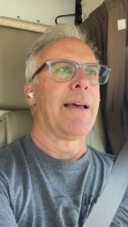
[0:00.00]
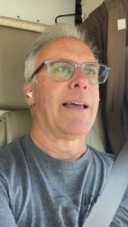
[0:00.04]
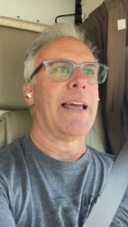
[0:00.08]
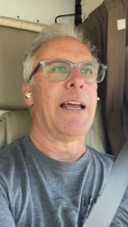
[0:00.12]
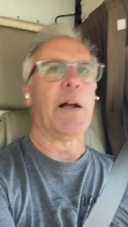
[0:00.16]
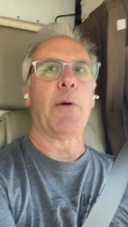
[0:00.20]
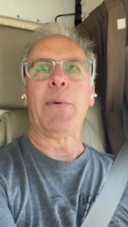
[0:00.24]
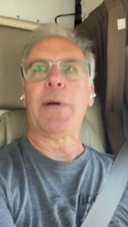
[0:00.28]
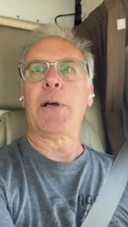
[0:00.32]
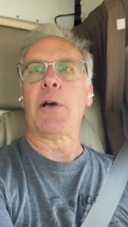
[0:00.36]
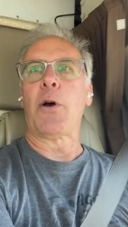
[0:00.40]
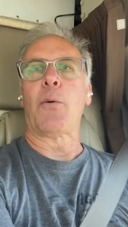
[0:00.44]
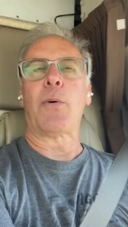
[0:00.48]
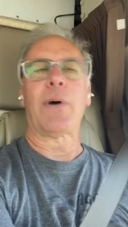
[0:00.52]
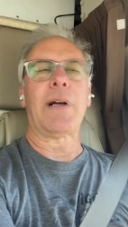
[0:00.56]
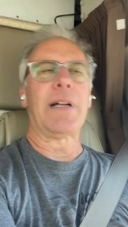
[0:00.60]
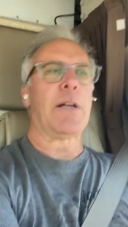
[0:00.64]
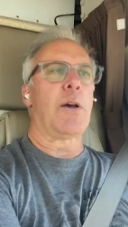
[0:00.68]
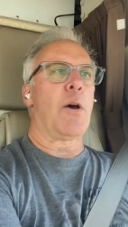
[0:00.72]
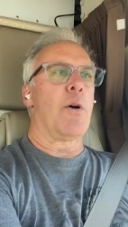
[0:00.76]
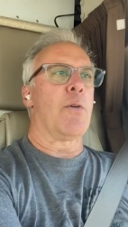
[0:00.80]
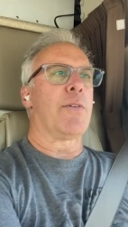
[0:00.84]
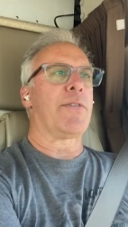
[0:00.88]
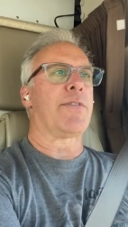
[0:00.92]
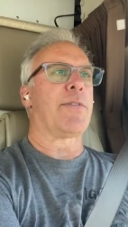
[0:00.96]
Here we go. We're going
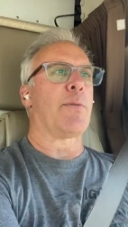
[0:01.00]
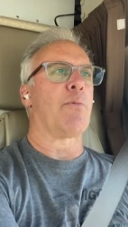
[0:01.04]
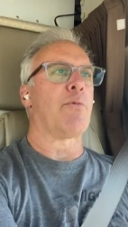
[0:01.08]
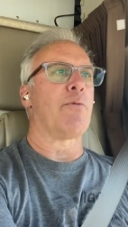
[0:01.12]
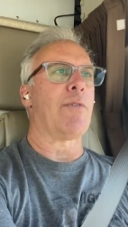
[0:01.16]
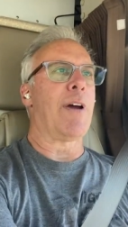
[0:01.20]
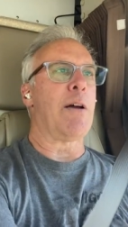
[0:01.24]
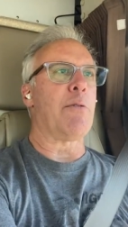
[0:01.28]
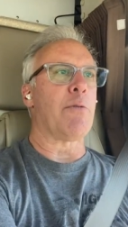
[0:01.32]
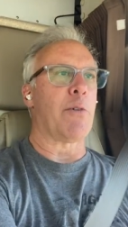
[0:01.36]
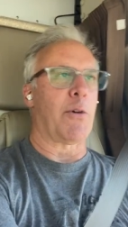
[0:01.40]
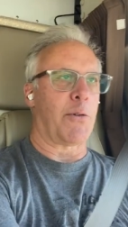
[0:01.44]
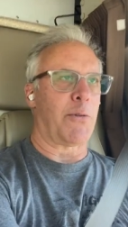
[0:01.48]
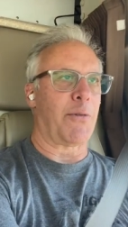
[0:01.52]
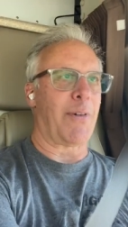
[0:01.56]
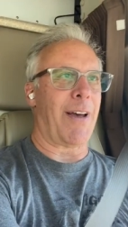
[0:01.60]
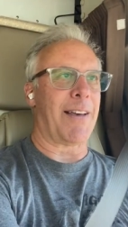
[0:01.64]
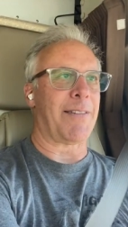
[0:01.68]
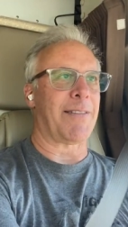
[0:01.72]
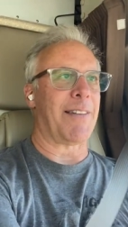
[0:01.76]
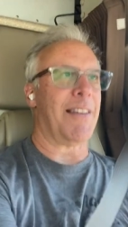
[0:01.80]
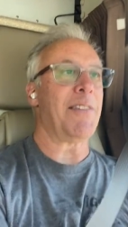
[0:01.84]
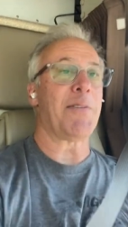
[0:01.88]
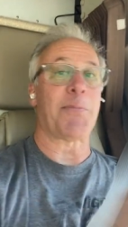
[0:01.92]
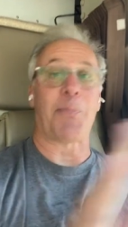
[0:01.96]
to go over some railroad
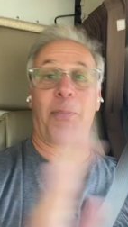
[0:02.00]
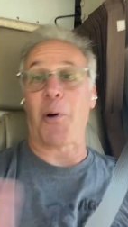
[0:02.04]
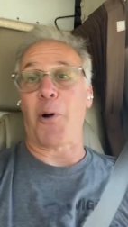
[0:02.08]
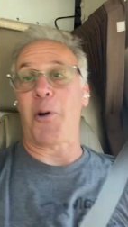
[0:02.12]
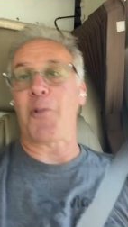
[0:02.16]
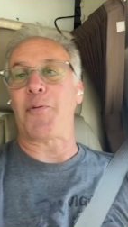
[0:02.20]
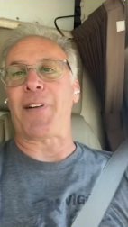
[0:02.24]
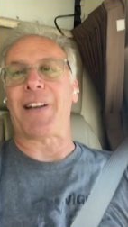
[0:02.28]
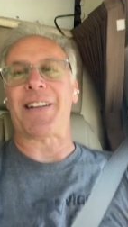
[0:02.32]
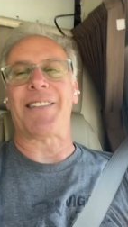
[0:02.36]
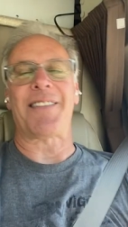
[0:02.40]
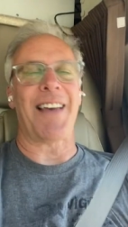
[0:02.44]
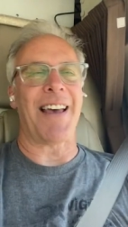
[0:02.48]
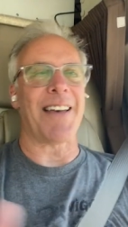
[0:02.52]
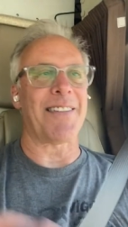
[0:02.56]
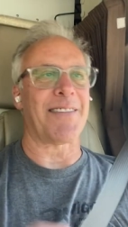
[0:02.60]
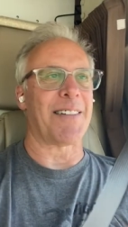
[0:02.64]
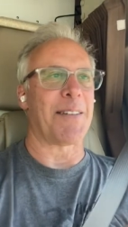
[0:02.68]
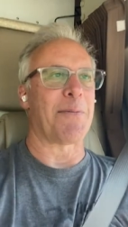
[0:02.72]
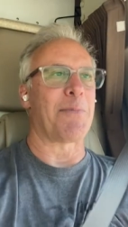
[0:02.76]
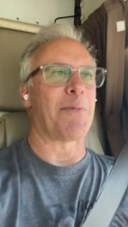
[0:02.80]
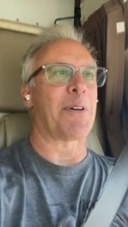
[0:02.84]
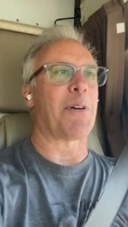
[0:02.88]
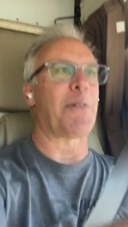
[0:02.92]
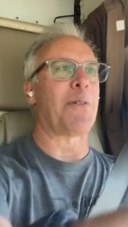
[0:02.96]
tracks. This is perfect
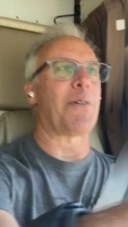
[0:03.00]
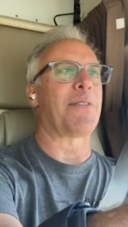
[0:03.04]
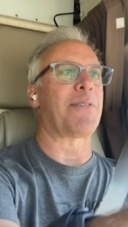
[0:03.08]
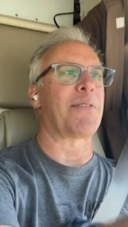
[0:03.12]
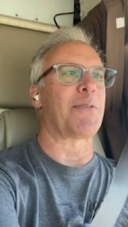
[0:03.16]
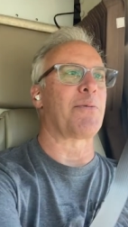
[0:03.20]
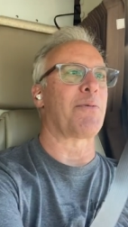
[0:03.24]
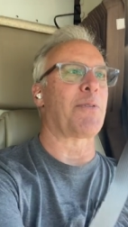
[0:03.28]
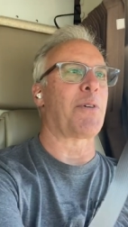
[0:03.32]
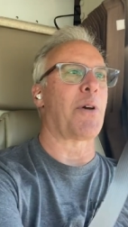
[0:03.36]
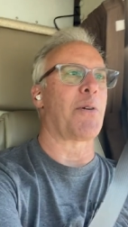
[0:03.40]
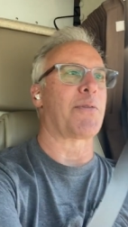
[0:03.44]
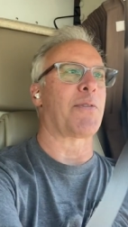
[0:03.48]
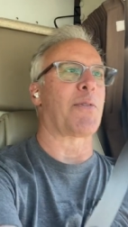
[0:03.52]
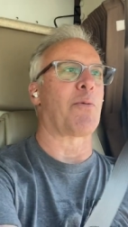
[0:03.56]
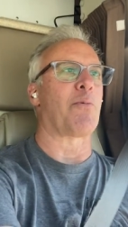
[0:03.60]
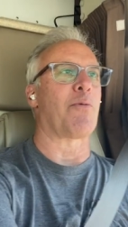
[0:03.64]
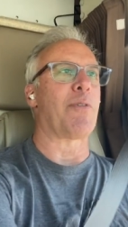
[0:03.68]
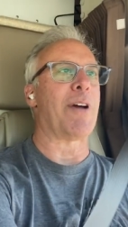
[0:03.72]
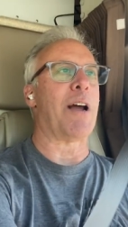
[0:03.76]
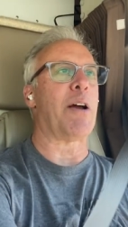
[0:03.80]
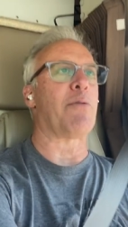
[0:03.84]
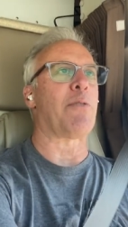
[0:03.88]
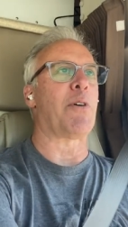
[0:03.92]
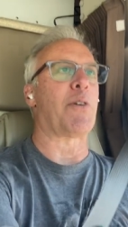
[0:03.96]
testing. We're going to go some
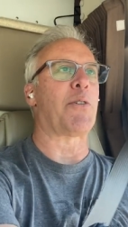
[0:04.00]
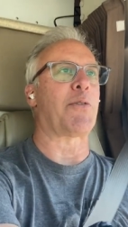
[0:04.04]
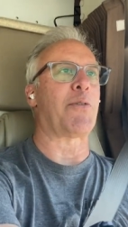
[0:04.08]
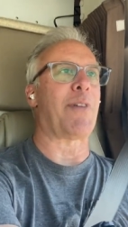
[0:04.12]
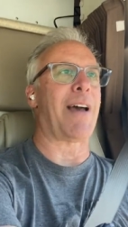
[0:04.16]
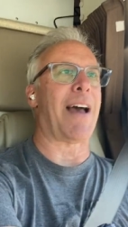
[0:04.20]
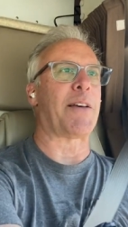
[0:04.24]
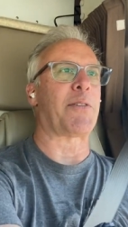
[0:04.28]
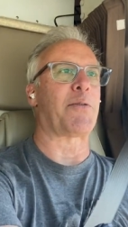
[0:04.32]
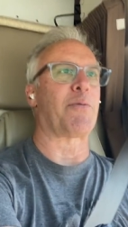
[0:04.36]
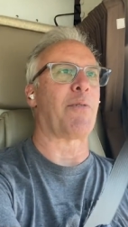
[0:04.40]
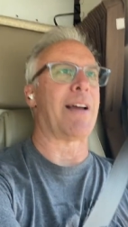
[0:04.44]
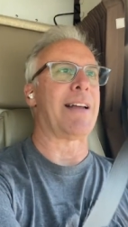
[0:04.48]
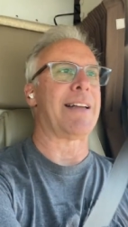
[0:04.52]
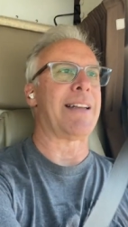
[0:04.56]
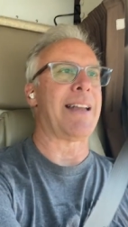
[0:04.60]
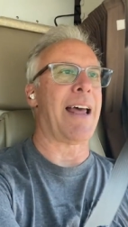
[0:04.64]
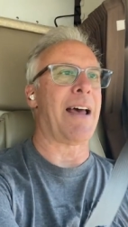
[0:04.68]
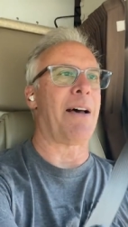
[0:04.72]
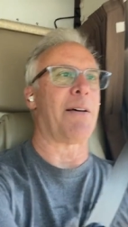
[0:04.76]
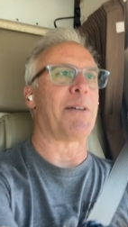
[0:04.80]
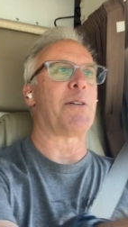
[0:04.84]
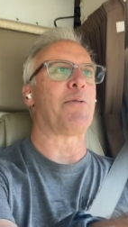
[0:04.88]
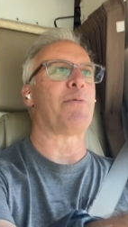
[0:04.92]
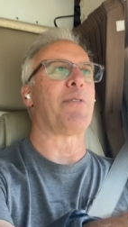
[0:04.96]
railroad tracks right
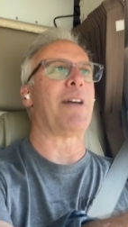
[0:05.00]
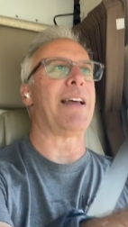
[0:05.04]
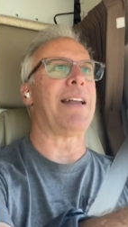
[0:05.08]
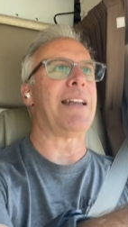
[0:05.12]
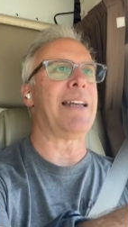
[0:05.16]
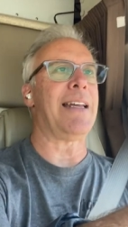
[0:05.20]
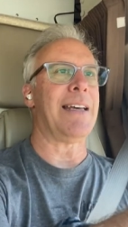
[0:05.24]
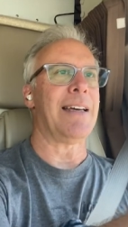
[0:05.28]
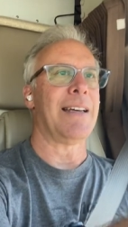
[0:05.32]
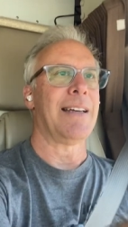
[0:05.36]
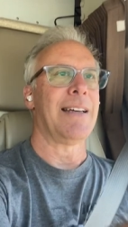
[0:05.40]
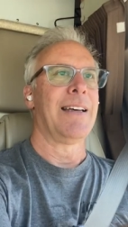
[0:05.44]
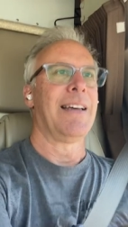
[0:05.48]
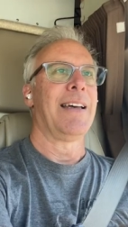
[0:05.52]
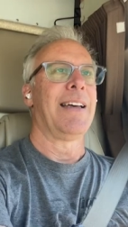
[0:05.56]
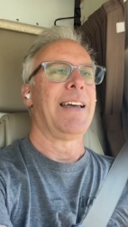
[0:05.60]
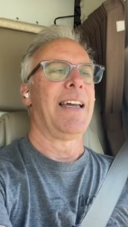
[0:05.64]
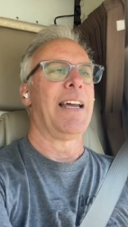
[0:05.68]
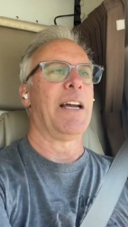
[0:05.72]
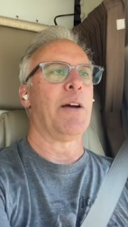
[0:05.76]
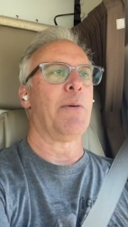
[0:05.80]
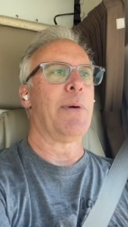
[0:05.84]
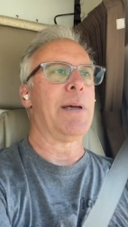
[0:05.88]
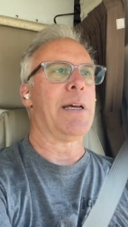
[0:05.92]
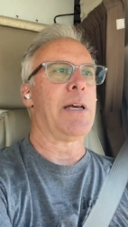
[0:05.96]
now. You ready?
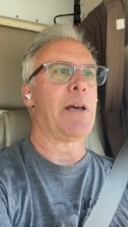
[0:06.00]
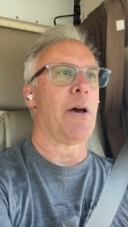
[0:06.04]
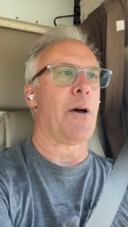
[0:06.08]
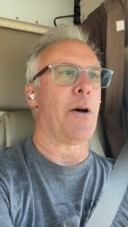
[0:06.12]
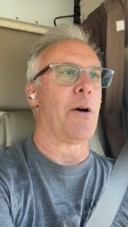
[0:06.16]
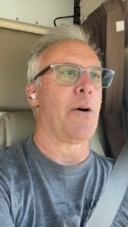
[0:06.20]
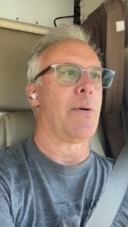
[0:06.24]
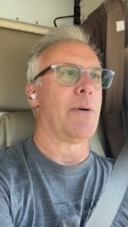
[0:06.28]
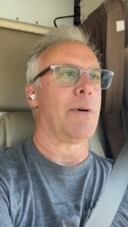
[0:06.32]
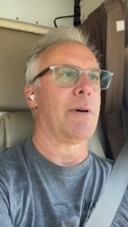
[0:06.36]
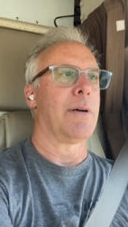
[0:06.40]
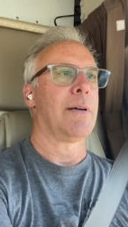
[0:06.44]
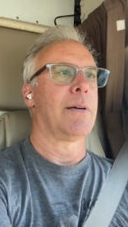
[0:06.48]
Here we go.